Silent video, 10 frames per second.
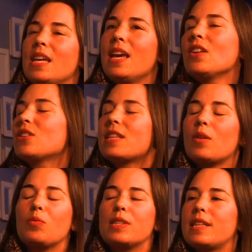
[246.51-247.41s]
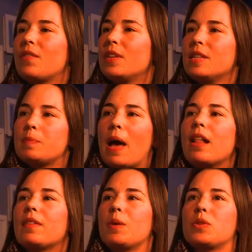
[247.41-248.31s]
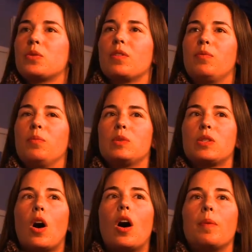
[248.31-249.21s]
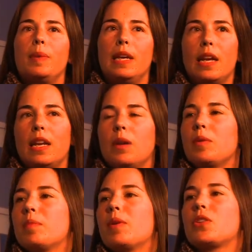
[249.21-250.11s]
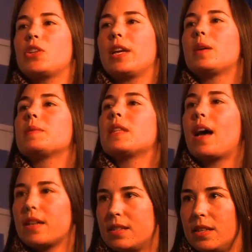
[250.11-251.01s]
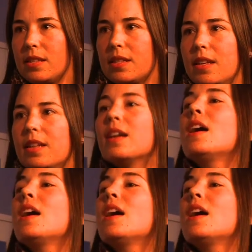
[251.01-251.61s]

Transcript: Yeah, just that 70s palette that we sort of saw beginning with Marc Jacobs last season.